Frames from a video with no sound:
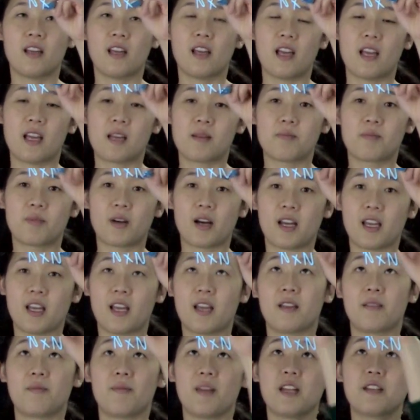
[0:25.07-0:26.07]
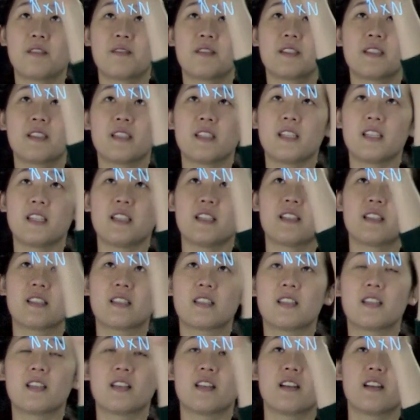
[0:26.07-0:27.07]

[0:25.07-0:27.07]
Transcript: n by n matrices,